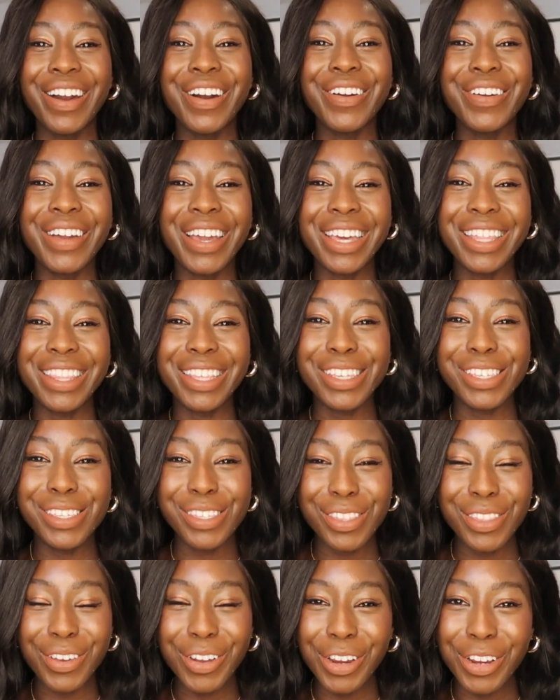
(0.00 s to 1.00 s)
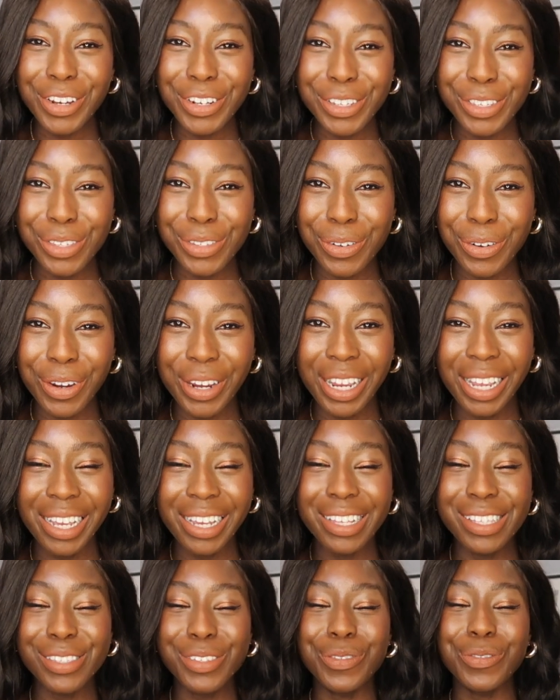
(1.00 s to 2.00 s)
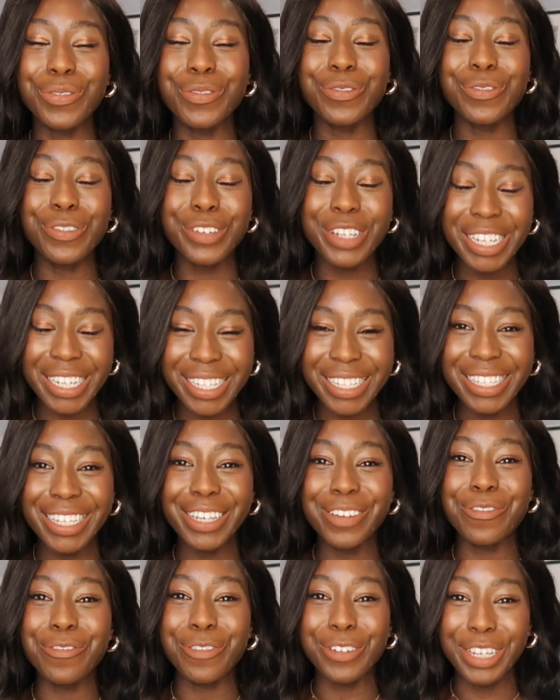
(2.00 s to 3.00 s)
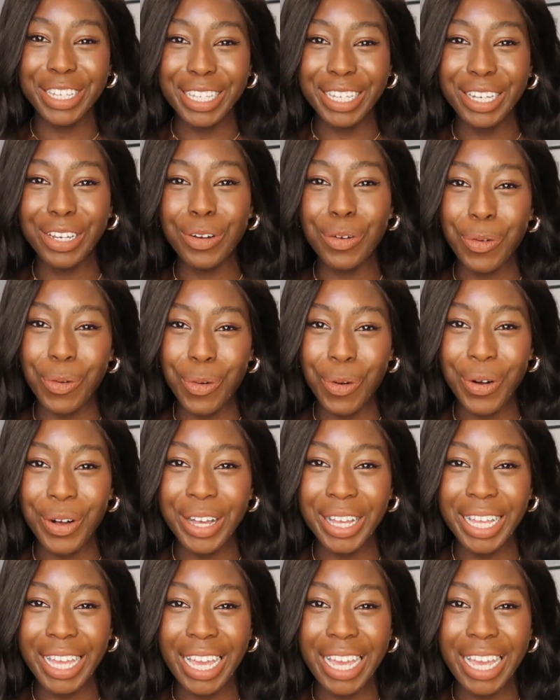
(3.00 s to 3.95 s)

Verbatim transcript: Okay, this third story is really, really cool.